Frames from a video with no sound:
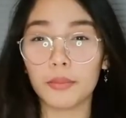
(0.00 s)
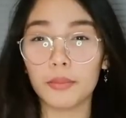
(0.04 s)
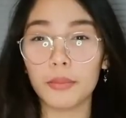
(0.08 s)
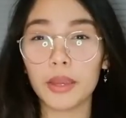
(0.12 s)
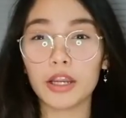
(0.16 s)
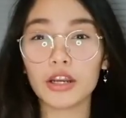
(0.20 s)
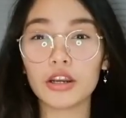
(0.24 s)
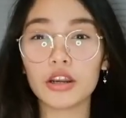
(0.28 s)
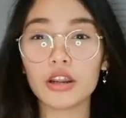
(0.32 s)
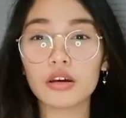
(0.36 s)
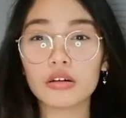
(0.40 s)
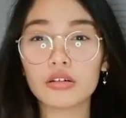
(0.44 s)

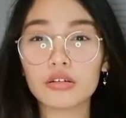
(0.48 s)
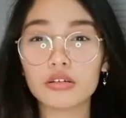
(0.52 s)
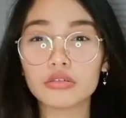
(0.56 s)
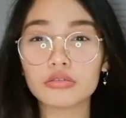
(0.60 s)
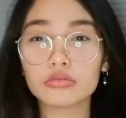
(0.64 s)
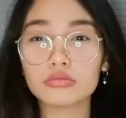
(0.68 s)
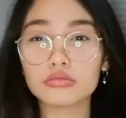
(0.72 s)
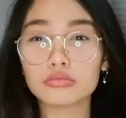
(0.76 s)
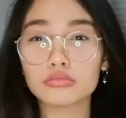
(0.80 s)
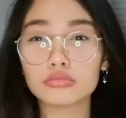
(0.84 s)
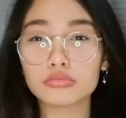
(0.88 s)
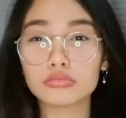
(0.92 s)
meron
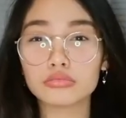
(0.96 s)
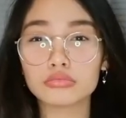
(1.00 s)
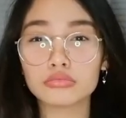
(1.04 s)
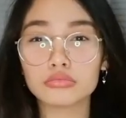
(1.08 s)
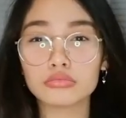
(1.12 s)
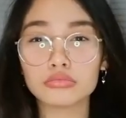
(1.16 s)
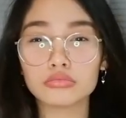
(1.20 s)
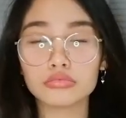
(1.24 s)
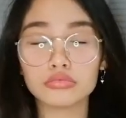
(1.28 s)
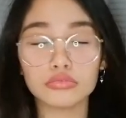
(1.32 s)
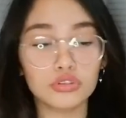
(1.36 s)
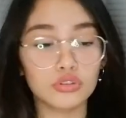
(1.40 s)
akong
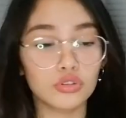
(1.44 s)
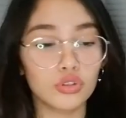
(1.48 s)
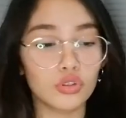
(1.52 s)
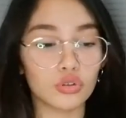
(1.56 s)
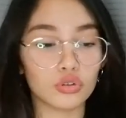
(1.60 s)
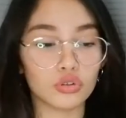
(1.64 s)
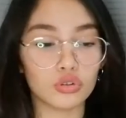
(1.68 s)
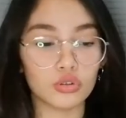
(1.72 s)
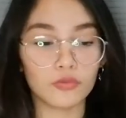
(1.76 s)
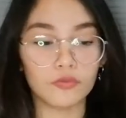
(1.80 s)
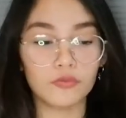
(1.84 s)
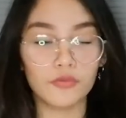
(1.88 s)

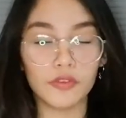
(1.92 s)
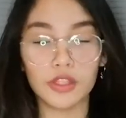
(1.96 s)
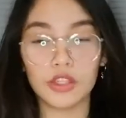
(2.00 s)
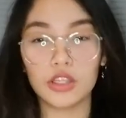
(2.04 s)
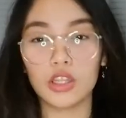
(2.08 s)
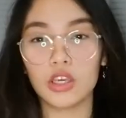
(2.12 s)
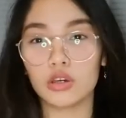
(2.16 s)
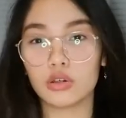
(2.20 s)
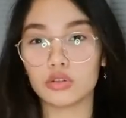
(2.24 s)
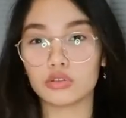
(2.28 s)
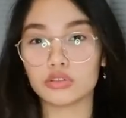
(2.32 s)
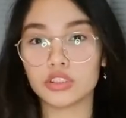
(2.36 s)
YouTube
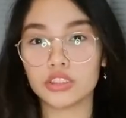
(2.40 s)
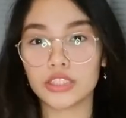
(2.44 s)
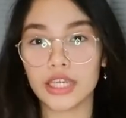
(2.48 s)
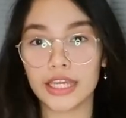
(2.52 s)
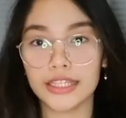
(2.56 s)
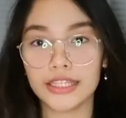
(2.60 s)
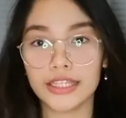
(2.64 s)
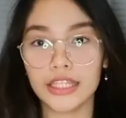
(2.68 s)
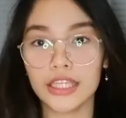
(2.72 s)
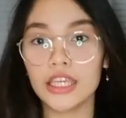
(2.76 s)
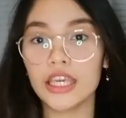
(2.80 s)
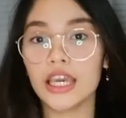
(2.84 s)
videos,
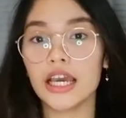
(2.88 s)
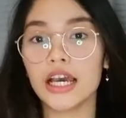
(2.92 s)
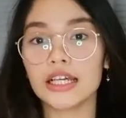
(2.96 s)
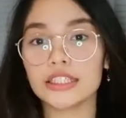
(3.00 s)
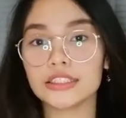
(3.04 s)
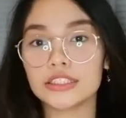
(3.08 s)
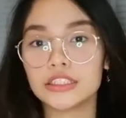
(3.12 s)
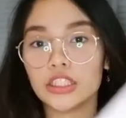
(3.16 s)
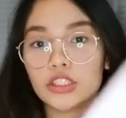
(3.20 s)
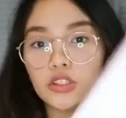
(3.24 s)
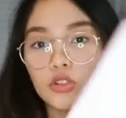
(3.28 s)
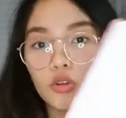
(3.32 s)

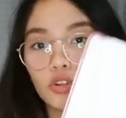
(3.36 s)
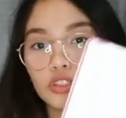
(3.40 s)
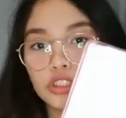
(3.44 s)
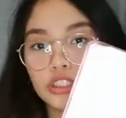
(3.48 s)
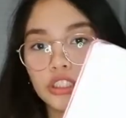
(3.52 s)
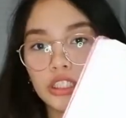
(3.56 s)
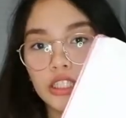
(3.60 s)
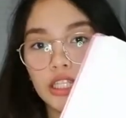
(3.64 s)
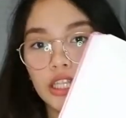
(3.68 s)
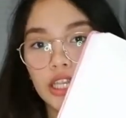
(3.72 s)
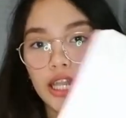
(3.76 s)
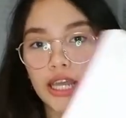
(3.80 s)
ideas, dito ko
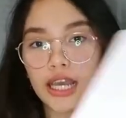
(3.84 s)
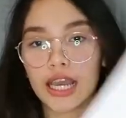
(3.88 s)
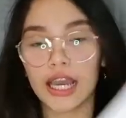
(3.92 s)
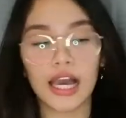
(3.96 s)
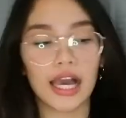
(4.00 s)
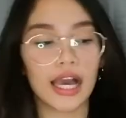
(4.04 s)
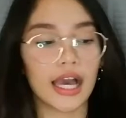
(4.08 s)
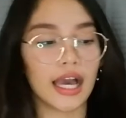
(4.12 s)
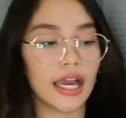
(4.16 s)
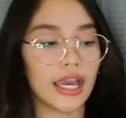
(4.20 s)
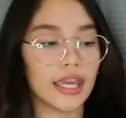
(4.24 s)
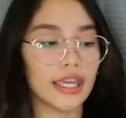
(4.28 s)
siya
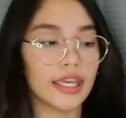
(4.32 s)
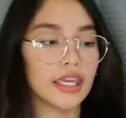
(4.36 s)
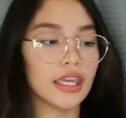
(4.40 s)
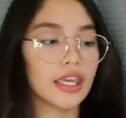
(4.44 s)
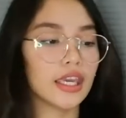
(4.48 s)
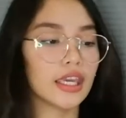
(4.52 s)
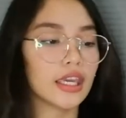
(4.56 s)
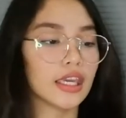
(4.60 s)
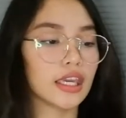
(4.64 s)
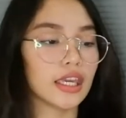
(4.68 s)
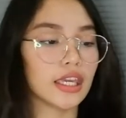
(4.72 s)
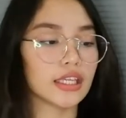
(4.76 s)

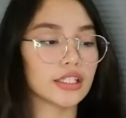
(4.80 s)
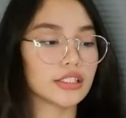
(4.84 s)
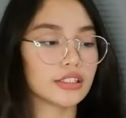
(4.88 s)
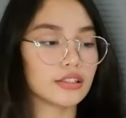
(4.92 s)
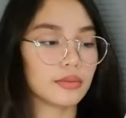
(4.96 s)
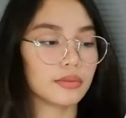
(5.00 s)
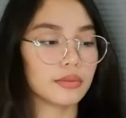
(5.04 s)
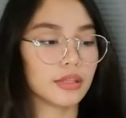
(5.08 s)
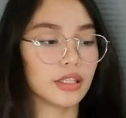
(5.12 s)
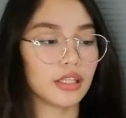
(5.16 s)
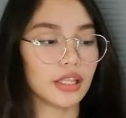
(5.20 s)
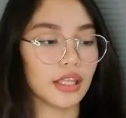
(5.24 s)
nilagay. And
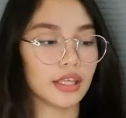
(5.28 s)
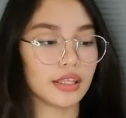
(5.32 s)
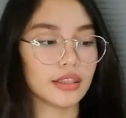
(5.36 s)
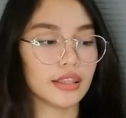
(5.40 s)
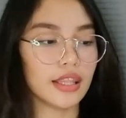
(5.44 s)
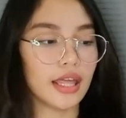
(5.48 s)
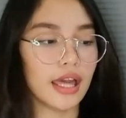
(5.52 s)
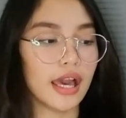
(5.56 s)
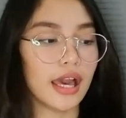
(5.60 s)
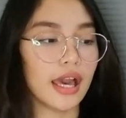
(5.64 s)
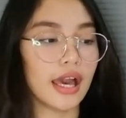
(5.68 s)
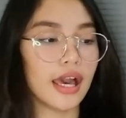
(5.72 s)
something
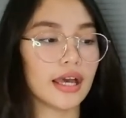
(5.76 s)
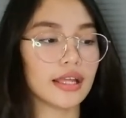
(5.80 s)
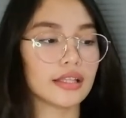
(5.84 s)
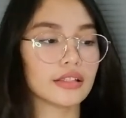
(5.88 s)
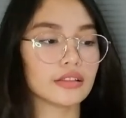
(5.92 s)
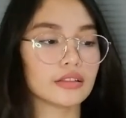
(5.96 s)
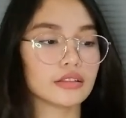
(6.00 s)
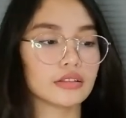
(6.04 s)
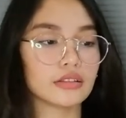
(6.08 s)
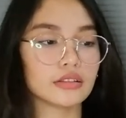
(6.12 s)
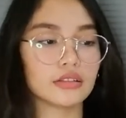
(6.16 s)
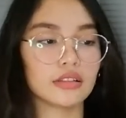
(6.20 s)
like
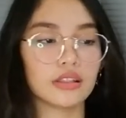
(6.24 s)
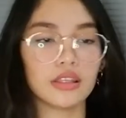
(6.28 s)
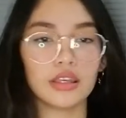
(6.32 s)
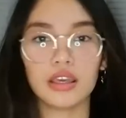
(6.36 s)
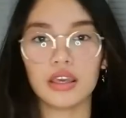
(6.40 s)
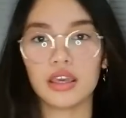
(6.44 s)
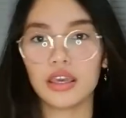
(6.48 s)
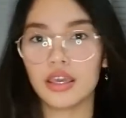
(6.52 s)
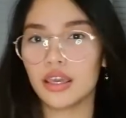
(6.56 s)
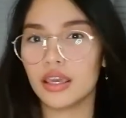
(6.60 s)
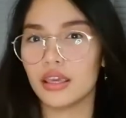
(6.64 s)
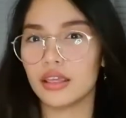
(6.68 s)
that.
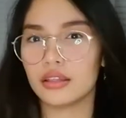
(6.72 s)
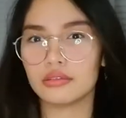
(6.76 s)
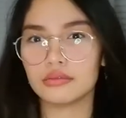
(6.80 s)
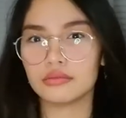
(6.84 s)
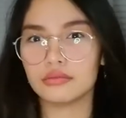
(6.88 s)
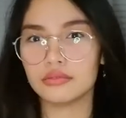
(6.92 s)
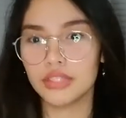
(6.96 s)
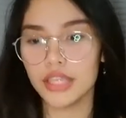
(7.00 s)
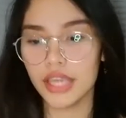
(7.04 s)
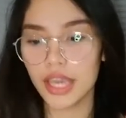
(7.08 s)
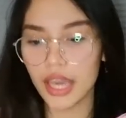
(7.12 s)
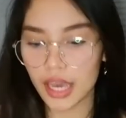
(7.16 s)

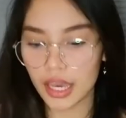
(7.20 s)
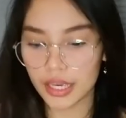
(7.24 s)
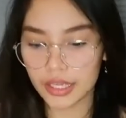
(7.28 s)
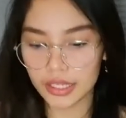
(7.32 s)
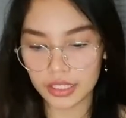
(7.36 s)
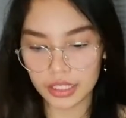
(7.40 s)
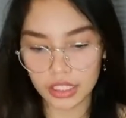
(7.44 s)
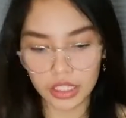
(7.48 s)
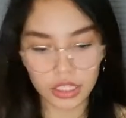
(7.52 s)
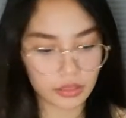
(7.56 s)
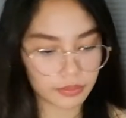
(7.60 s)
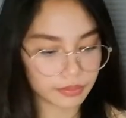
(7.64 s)
And yeah,
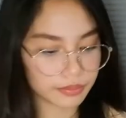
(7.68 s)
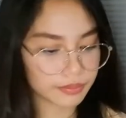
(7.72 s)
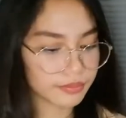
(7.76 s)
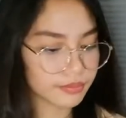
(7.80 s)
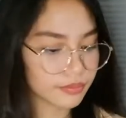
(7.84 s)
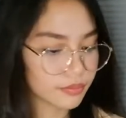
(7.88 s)
ayan na.